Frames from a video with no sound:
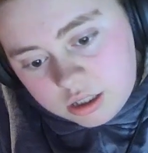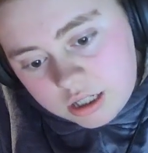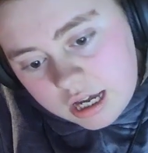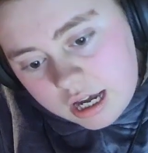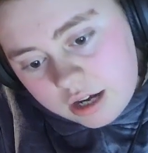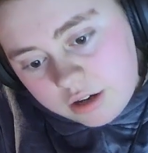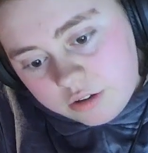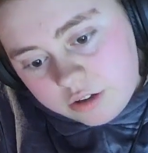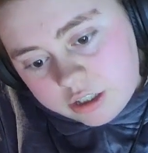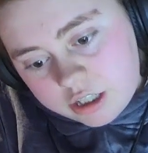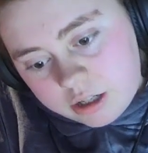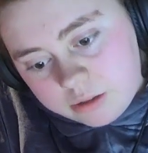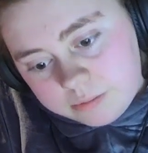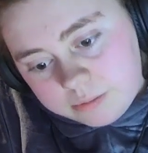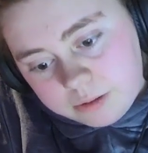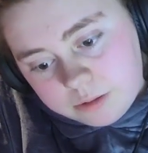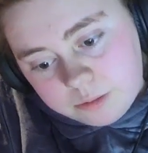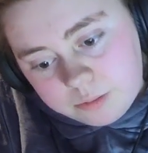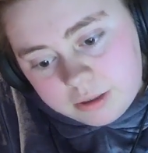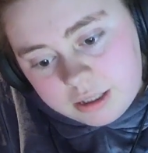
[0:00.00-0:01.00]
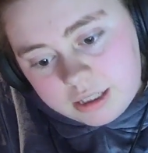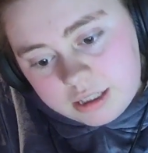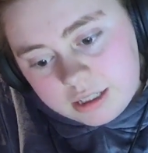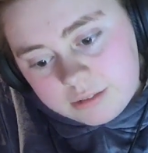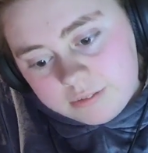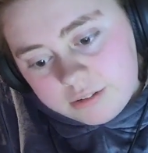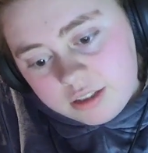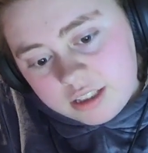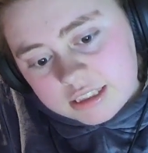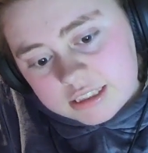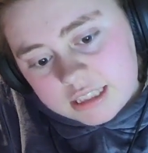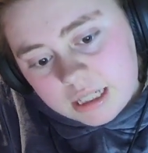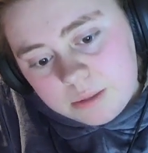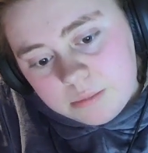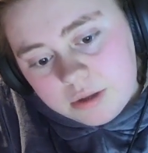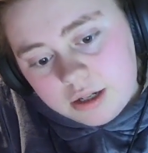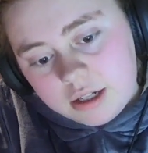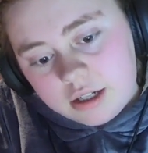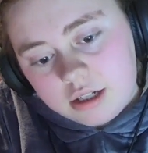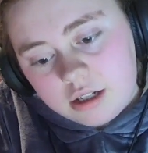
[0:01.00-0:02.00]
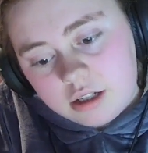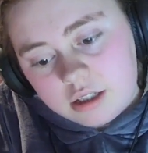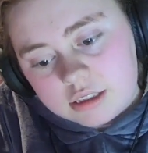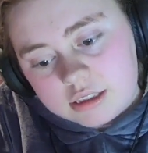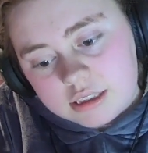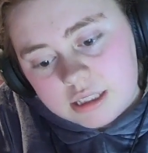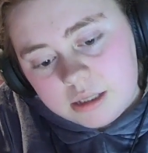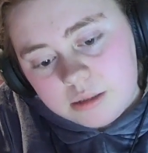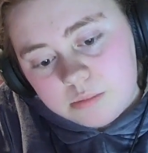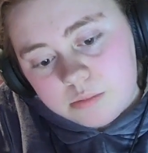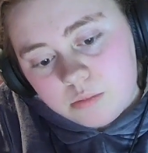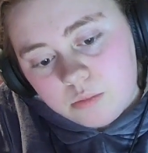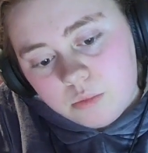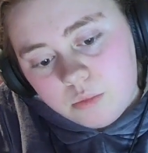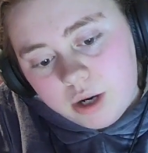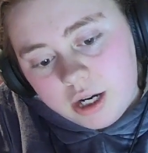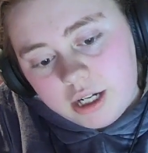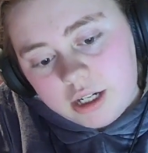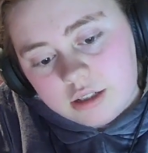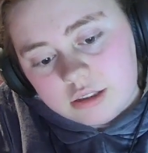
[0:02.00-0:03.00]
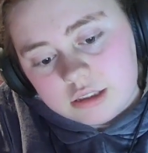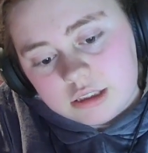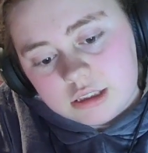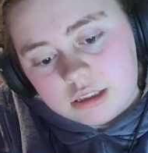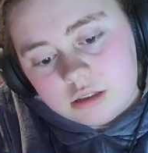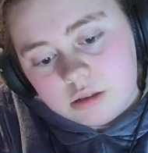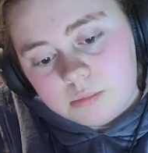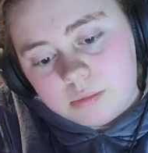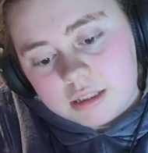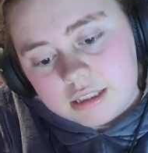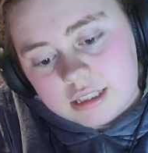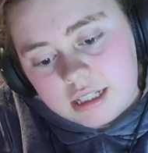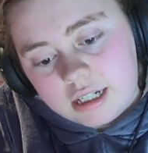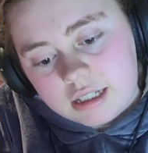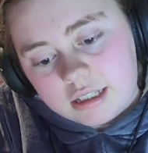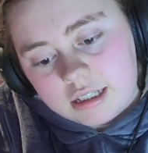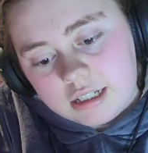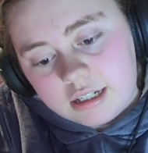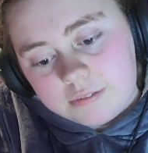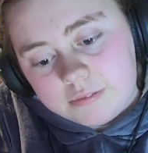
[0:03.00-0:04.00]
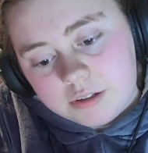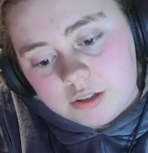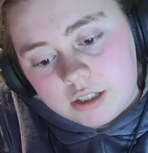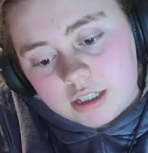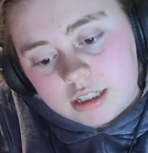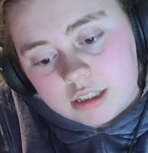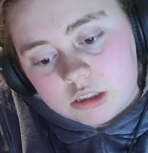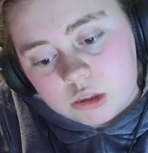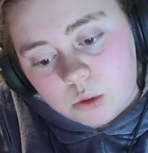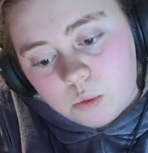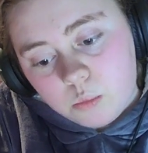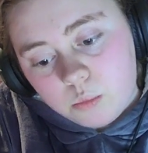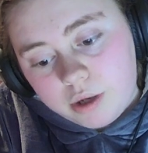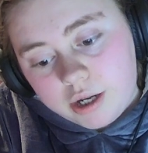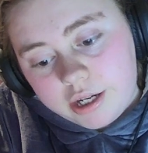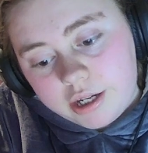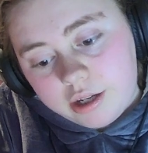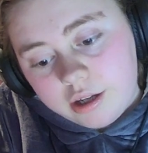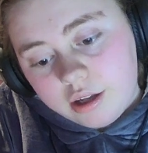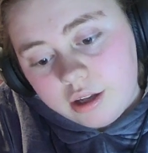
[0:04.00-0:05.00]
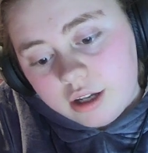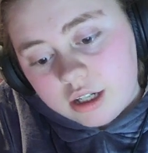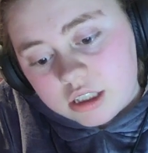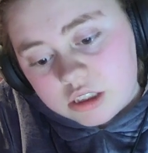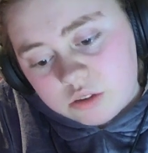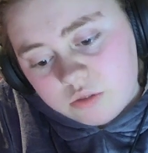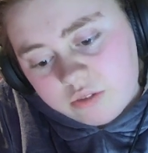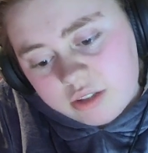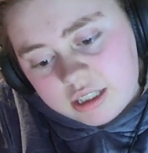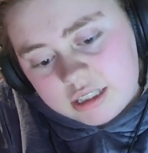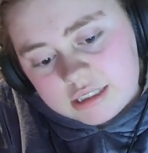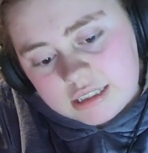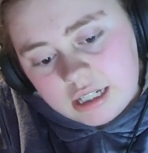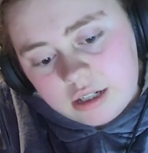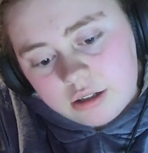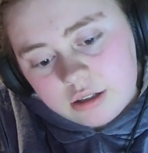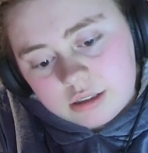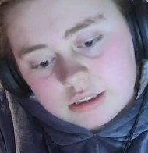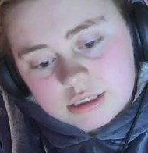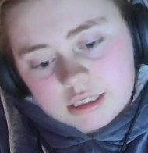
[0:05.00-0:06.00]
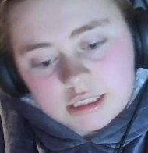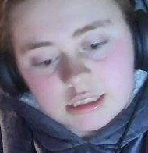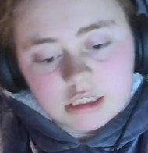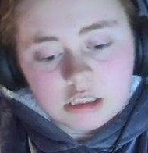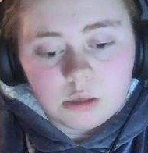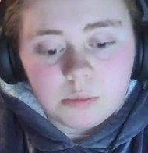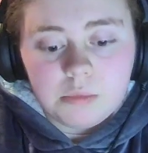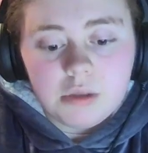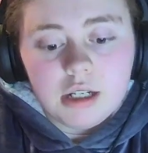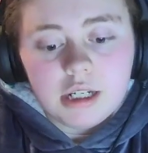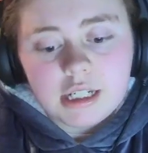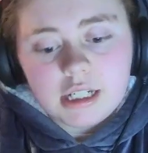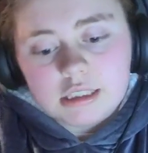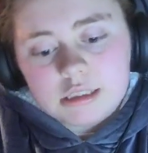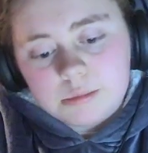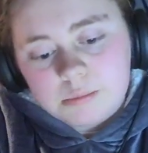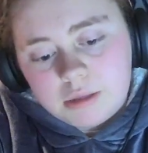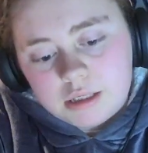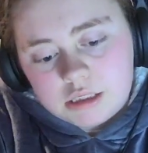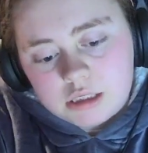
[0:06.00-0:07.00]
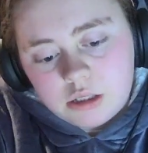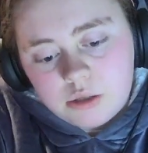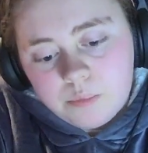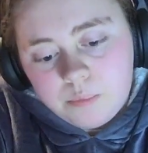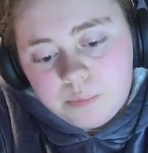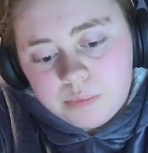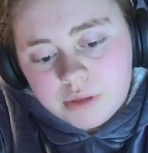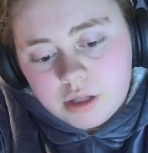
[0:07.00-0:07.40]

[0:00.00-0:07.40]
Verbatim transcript: Yeah, Unagami replied, I felt the same way same way until my dad and I figured some way some things out and started communicating better.